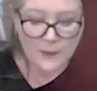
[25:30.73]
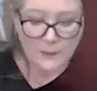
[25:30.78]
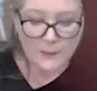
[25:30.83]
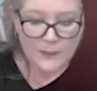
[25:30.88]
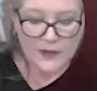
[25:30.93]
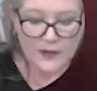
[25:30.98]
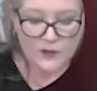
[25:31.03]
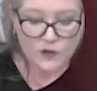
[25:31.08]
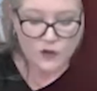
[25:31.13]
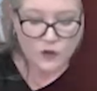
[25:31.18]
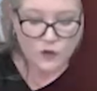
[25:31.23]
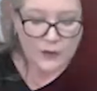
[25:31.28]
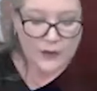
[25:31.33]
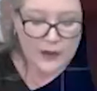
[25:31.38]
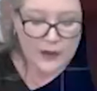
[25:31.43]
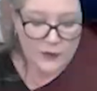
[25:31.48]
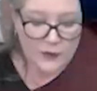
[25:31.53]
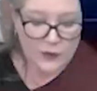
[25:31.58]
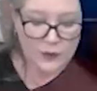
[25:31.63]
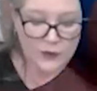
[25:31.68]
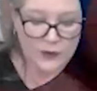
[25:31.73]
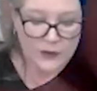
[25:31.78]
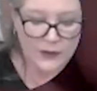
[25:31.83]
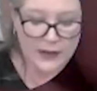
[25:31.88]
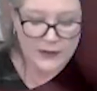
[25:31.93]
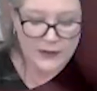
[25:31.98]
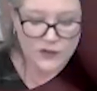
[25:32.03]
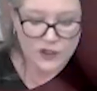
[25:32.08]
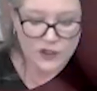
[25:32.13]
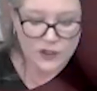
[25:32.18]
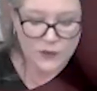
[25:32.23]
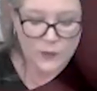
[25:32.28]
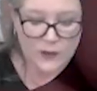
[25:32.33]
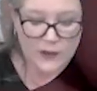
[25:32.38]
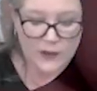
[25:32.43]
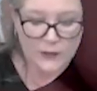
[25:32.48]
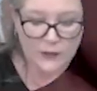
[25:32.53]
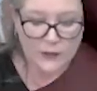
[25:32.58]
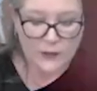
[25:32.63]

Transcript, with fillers: made sure it had good connection with